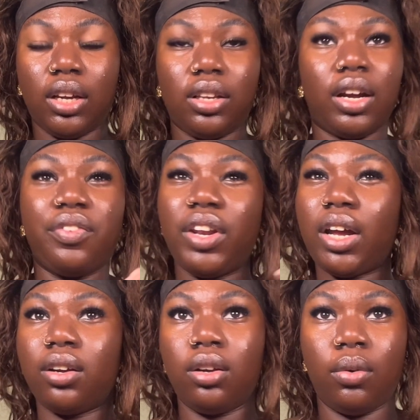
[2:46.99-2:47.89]
Like I feel like I
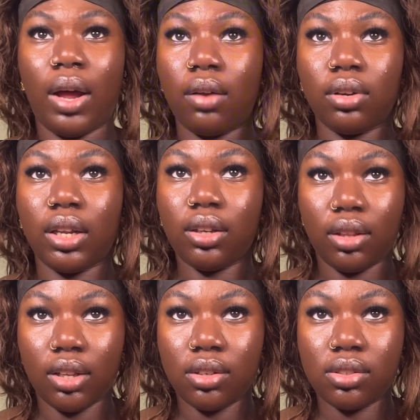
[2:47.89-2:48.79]
could go out like
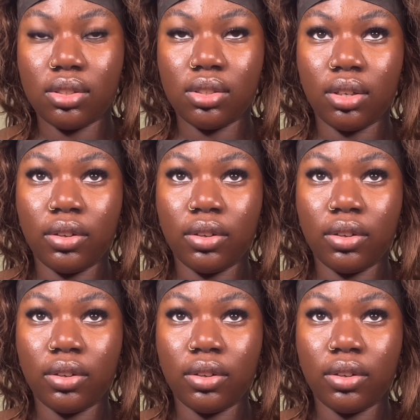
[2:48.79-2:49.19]
this